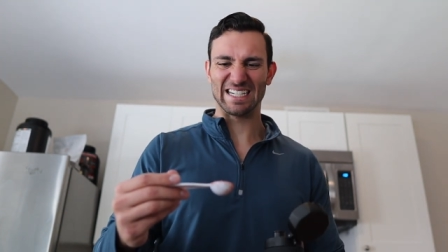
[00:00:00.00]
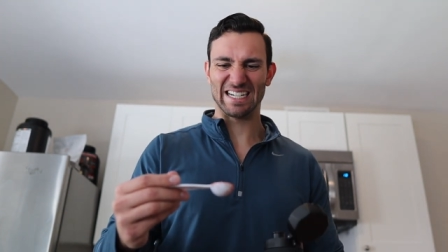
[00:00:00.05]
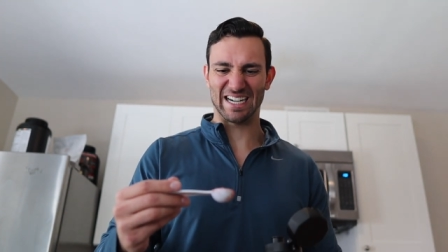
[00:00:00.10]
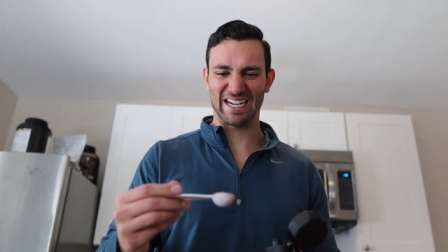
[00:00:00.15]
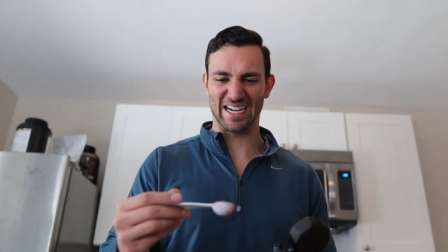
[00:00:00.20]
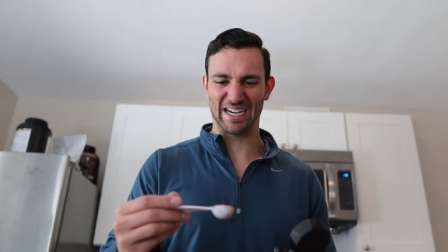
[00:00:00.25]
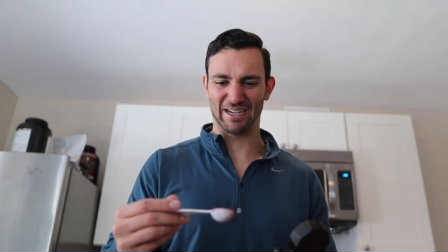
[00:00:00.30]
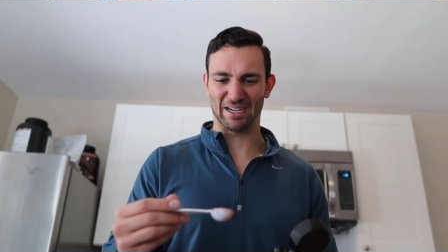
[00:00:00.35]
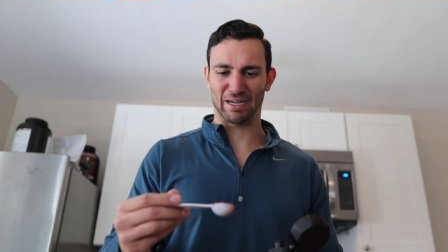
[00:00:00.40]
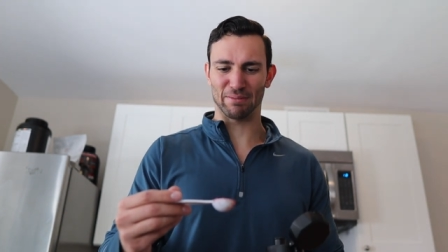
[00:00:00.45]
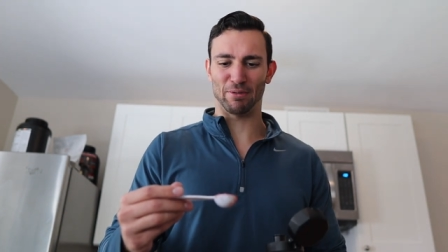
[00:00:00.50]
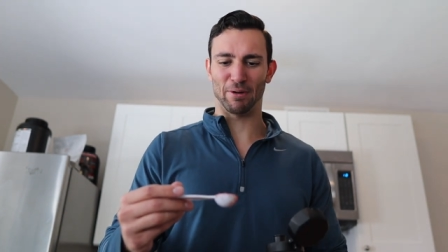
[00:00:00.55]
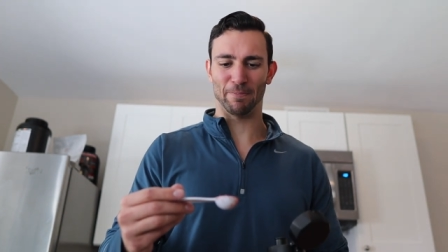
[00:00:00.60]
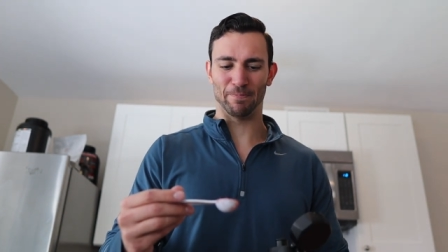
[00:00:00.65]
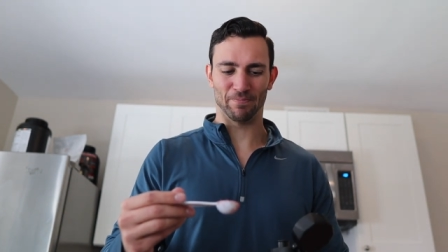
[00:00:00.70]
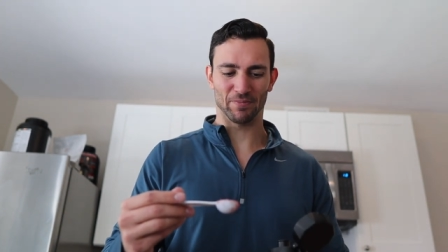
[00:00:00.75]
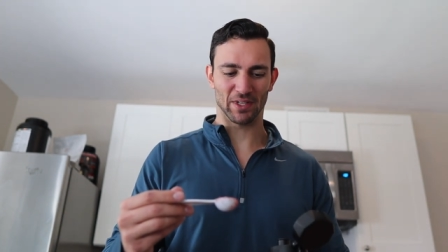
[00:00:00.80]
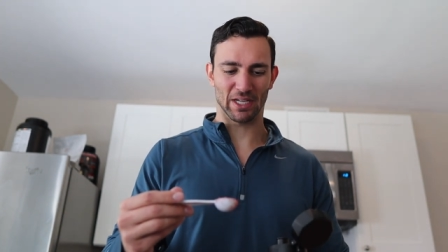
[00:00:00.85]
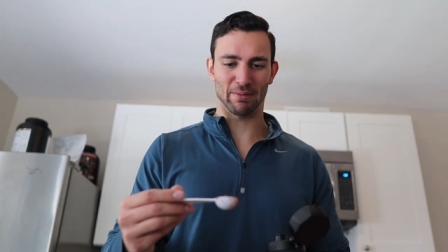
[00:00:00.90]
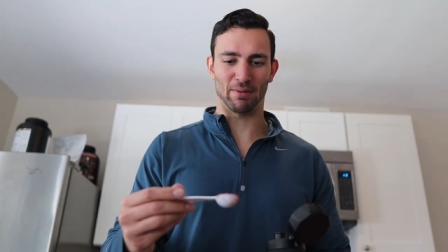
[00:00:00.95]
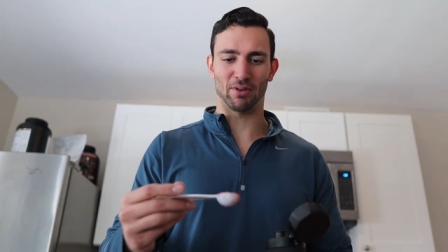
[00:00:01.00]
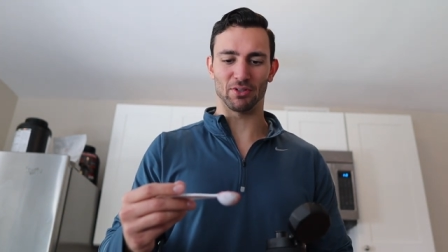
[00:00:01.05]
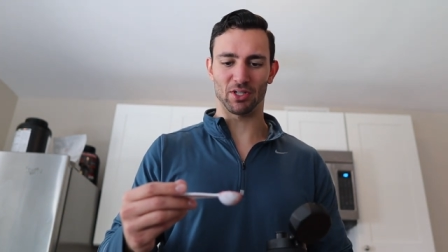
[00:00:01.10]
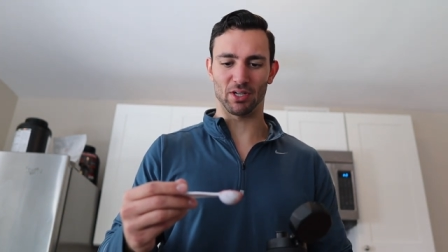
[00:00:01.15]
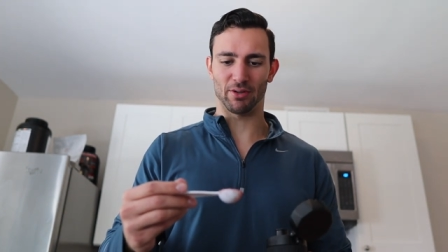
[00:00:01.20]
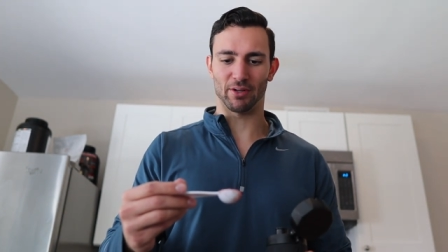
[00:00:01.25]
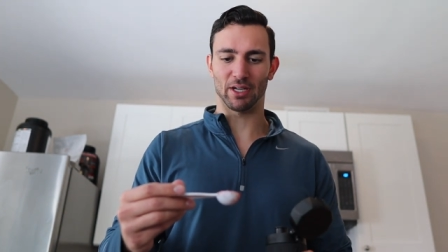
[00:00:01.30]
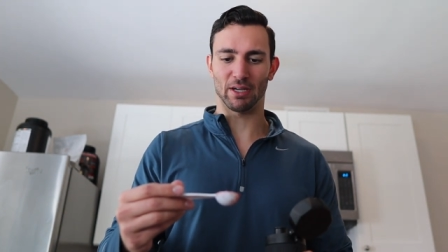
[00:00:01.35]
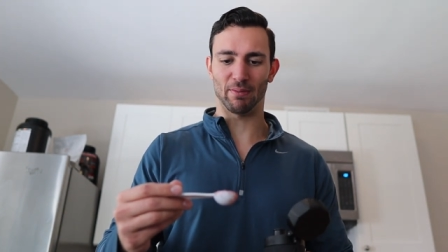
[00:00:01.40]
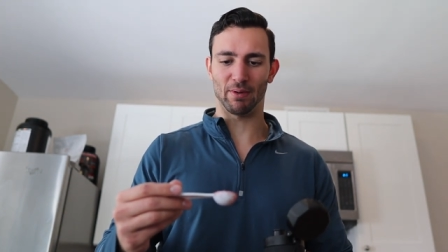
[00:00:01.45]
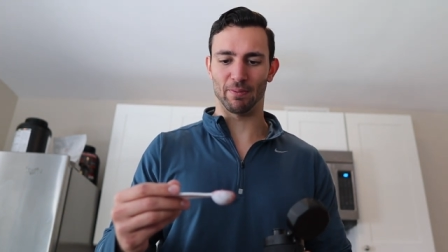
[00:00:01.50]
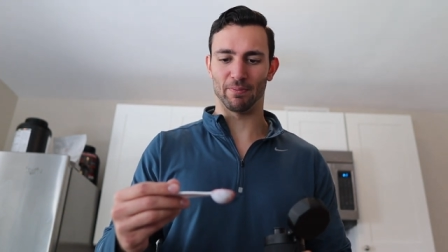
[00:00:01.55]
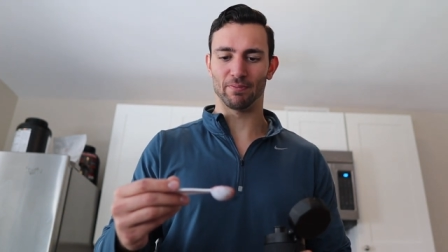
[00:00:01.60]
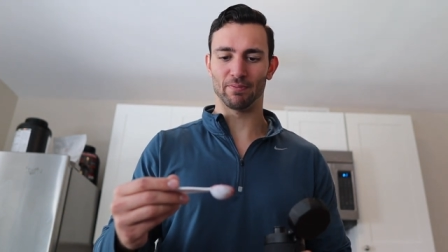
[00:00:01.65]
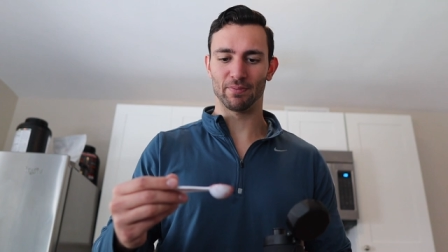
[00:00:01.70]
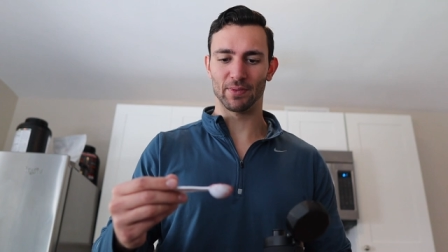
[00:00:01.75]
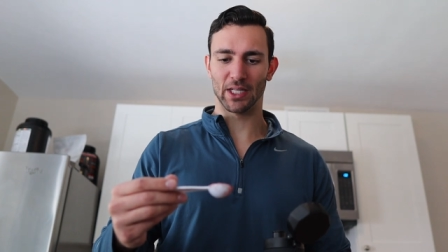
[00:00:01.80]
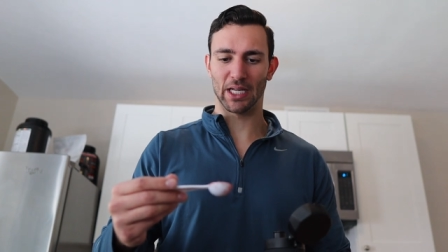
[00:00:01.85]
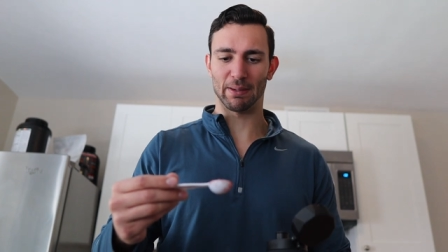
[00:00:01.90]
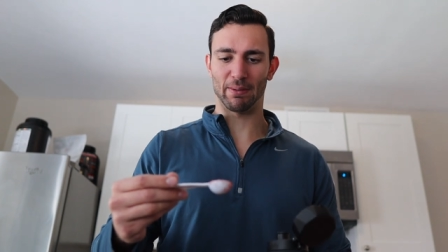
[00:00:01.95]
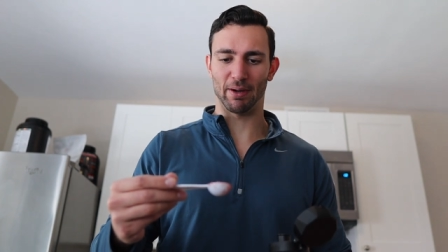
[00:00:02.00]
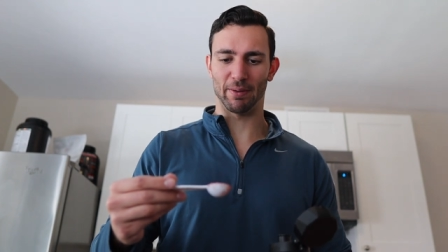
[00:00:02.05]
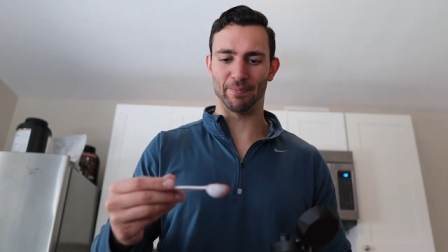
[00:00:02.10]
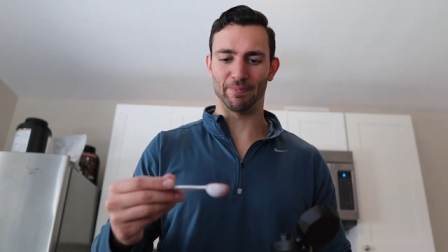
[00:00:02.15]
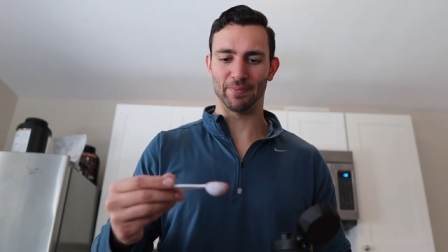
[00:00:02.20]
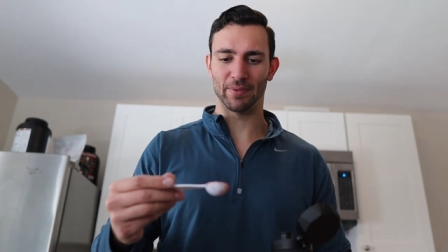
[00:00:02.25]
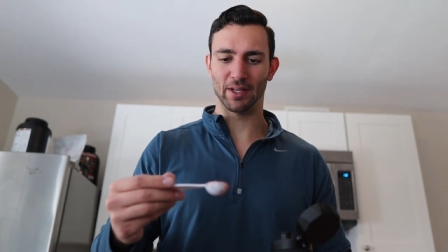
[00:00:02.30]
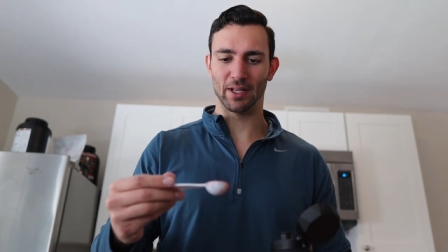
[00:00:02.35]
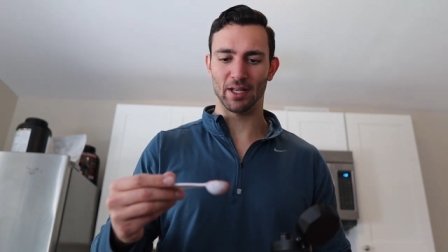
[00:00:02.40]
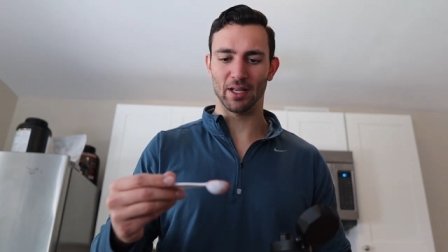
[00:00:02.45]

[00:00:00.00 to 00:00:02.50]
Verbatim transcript: All right, come on, come on, Joey, come on, come on.